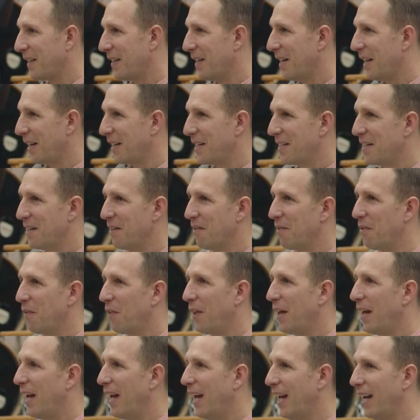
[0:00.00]
negative
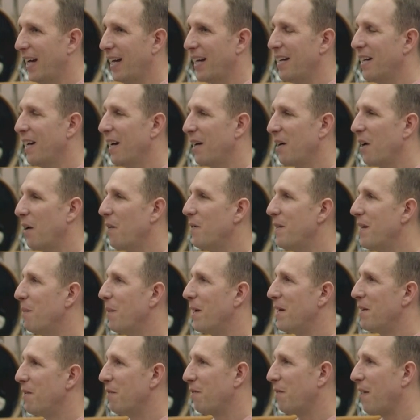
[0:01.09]
thing, and only
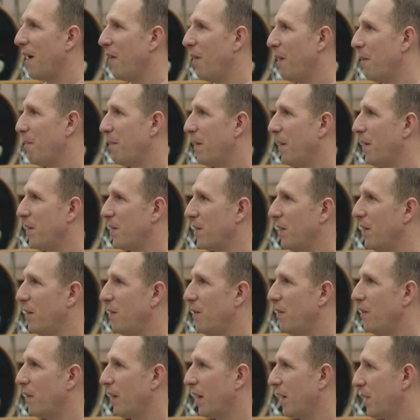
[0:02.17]
when you found the person who
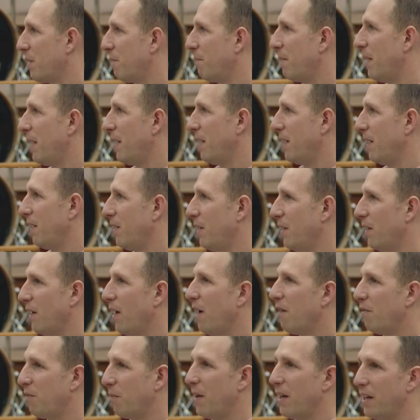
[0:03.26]
you're going to spend your
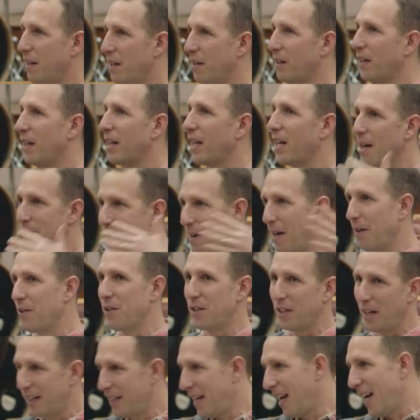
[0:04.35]
life with, you're going to come out and
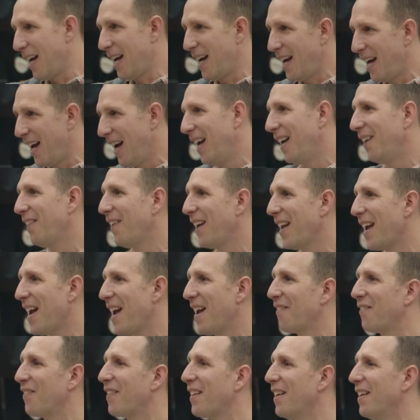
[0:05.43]
say, ta-da, here I
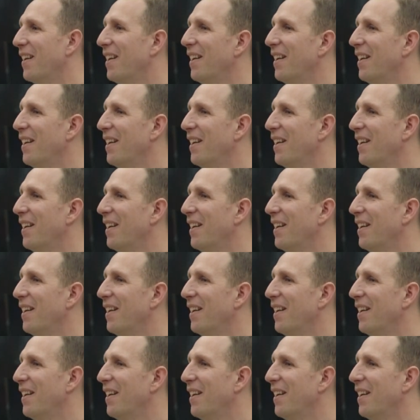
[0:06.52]
am.